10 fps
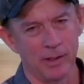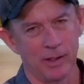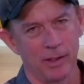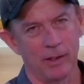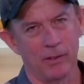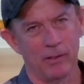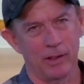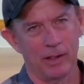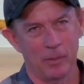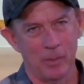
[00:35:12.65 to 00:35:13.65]
you know,
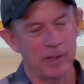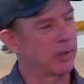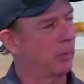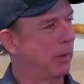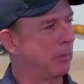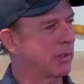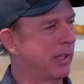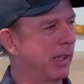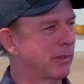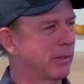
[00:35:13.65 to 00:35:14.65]
I make so many mistakes.